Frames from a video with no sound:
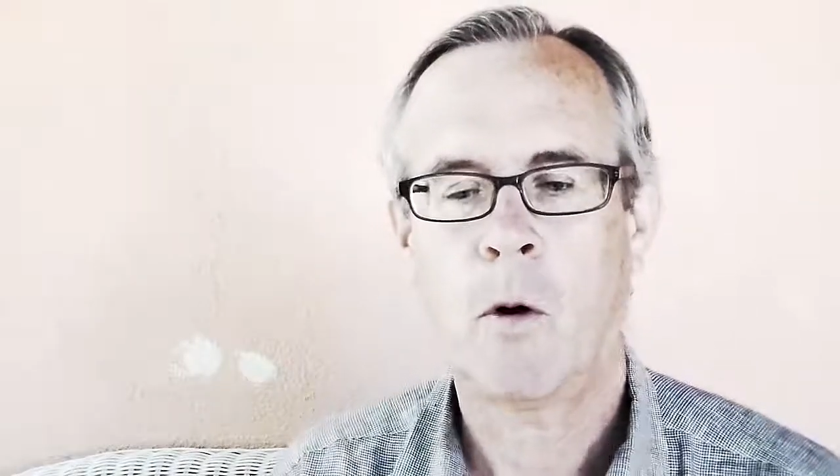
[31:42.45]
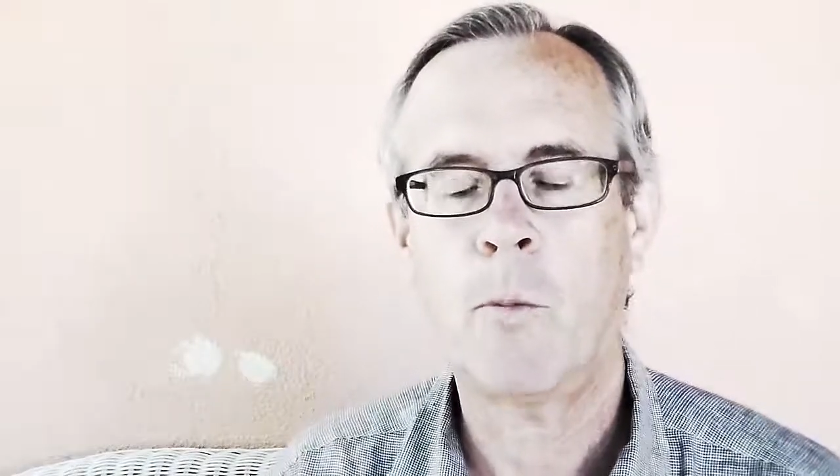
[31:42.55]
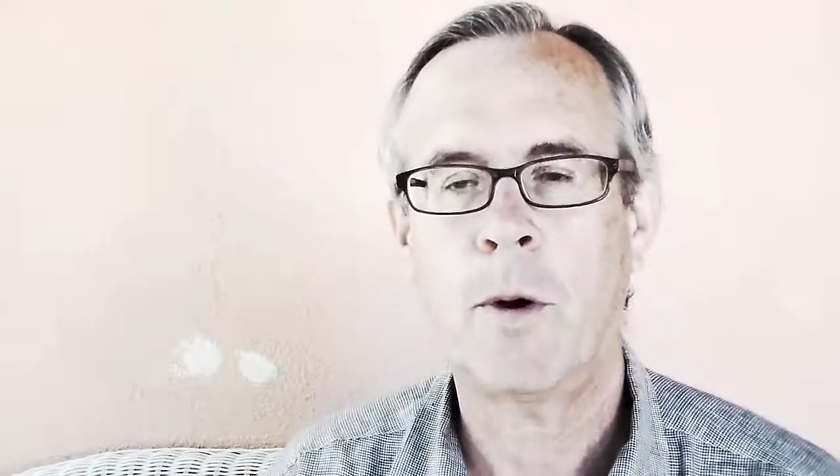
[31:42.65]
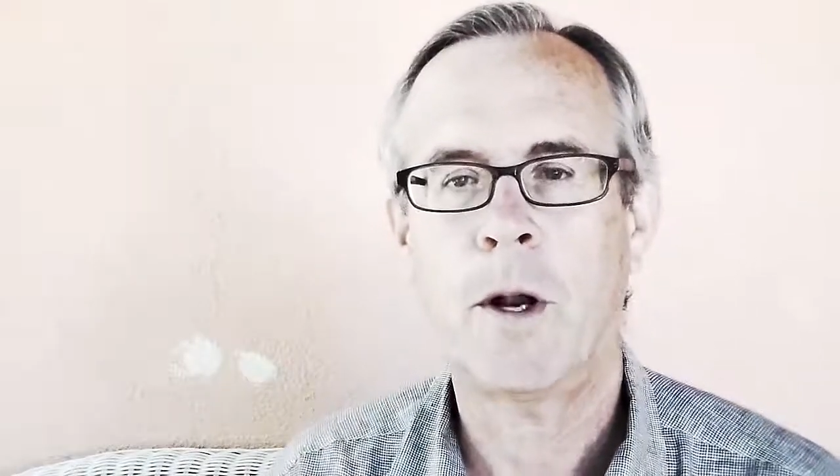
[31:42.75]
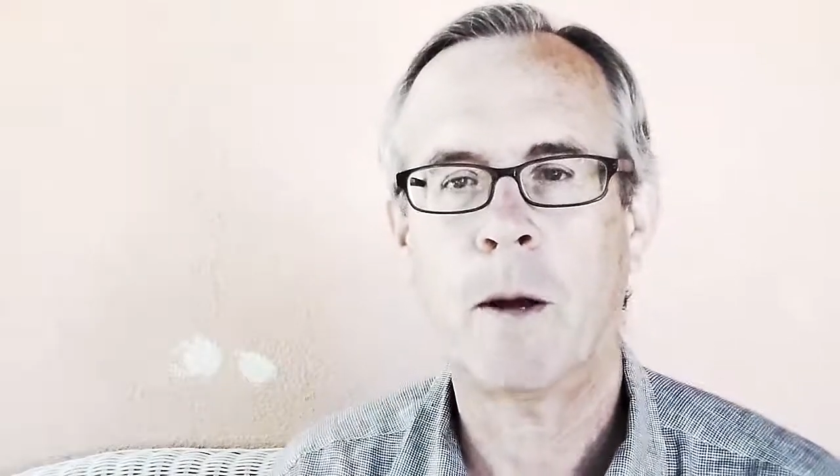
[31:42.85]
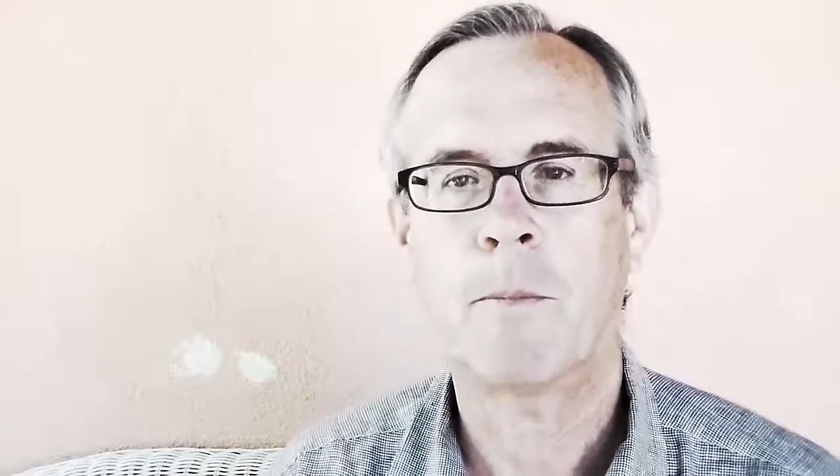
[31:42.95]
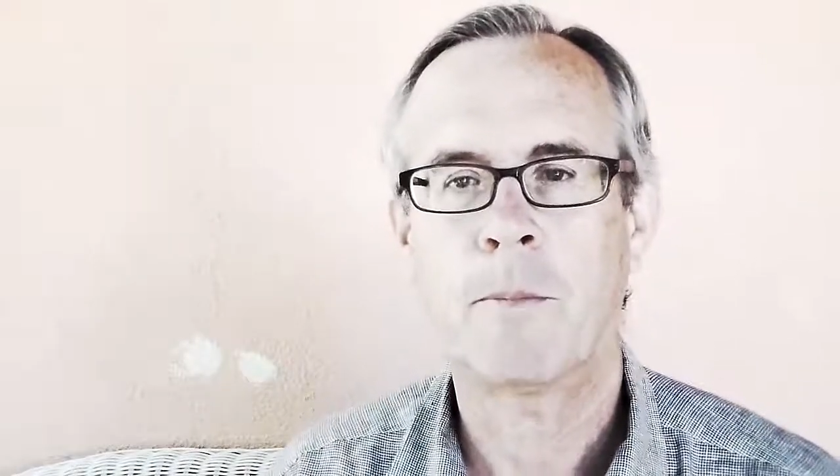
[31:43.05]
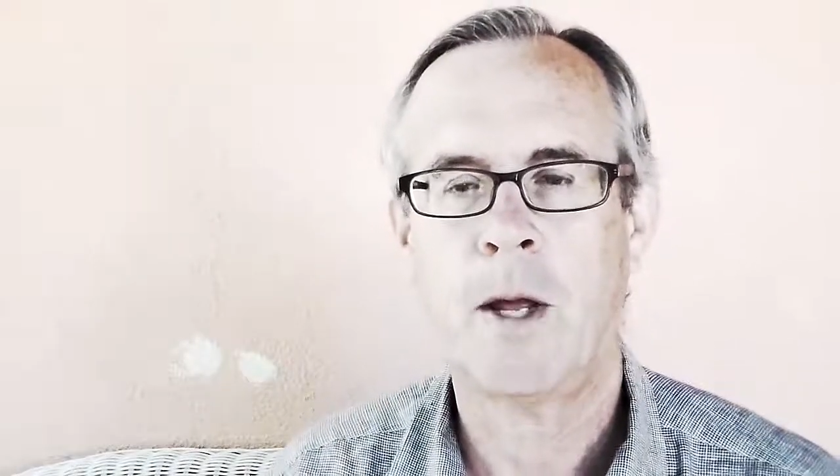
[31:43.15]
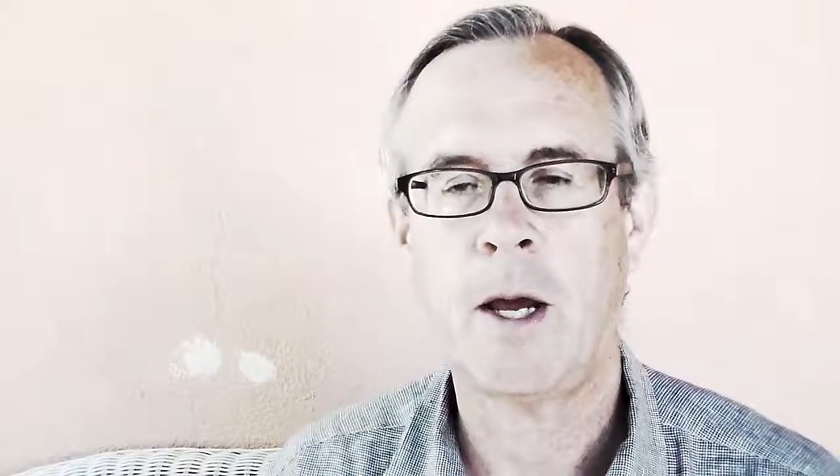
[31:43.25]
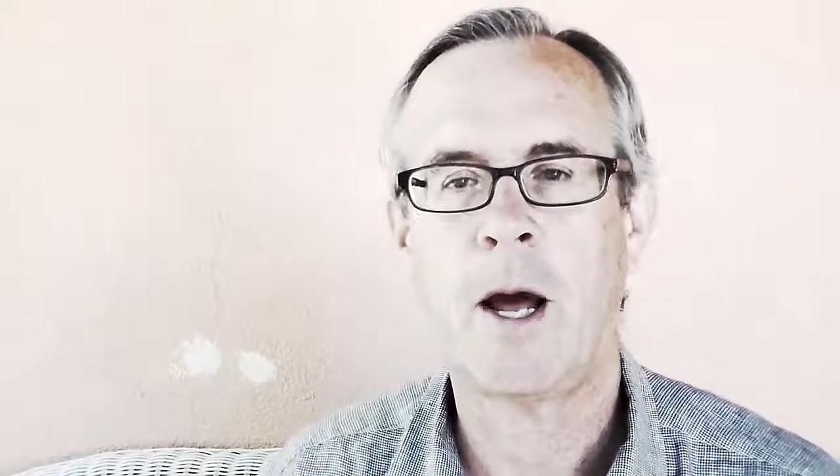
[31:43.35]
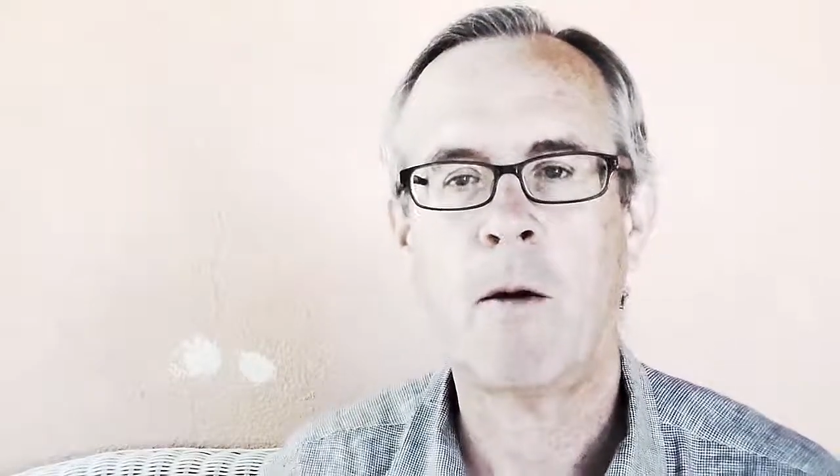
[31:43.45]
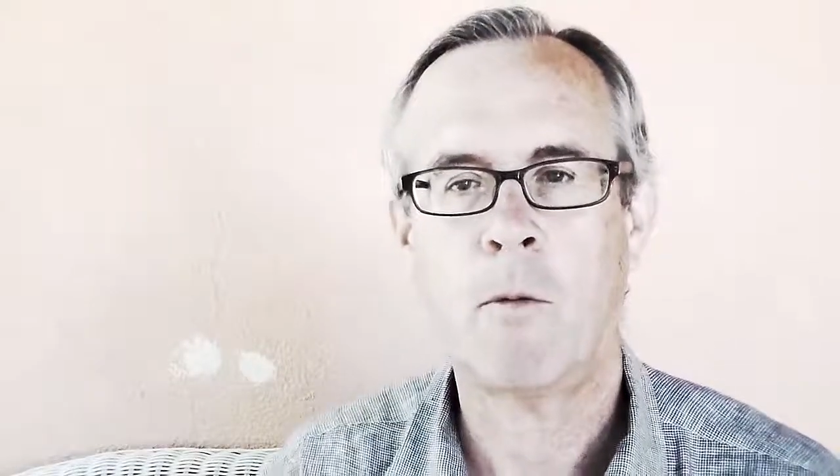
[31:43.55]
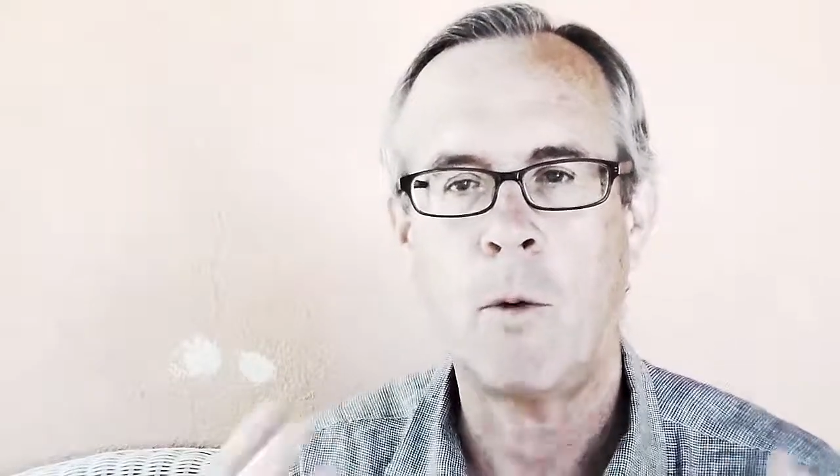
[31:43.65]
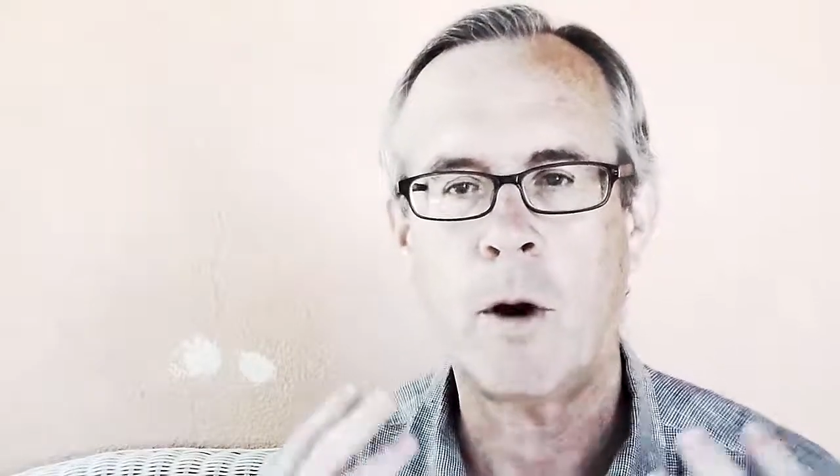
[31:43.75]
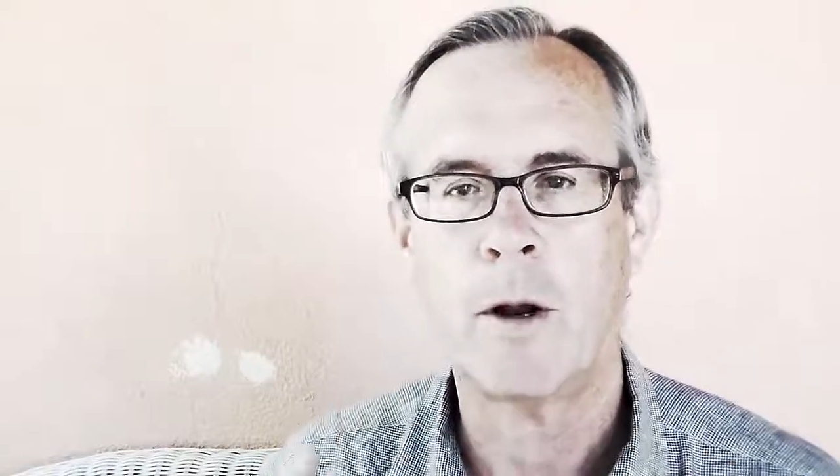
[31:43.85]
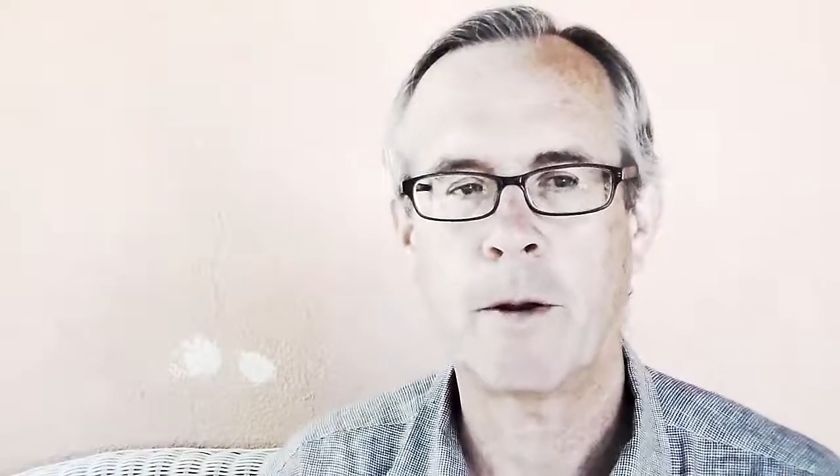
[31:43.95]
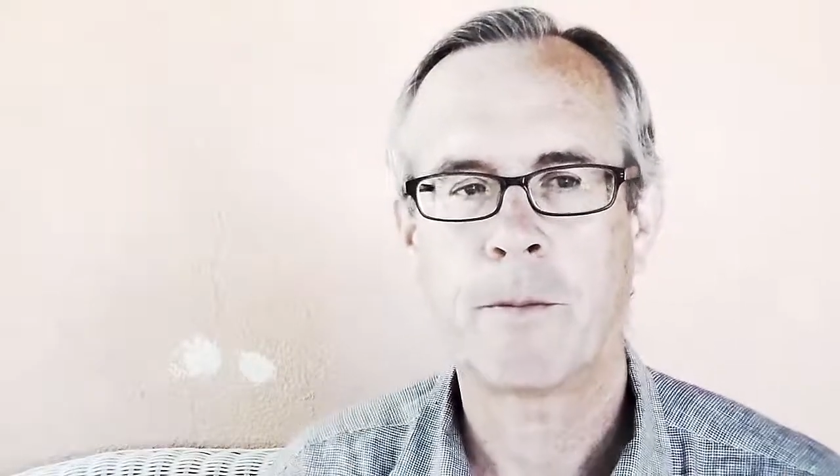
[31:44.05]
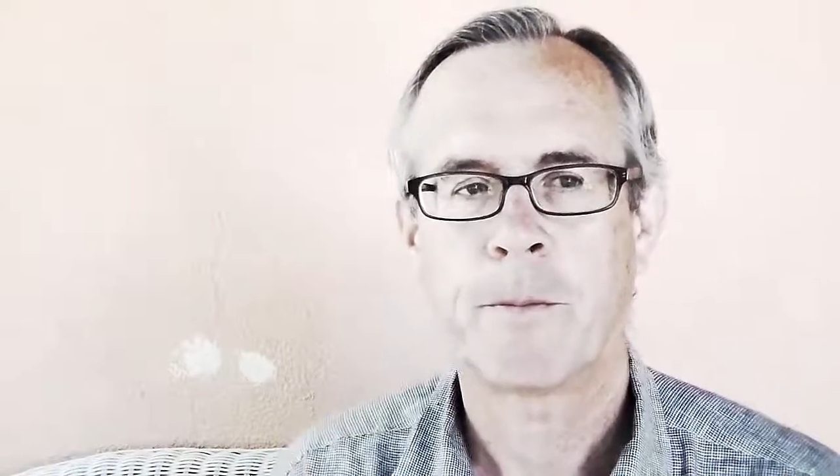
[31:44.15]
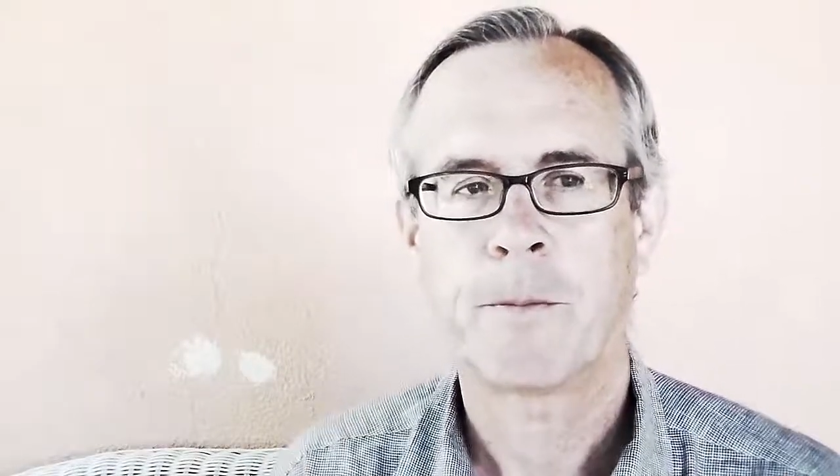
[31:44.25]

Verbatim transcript: open it up, take it out, and wear it.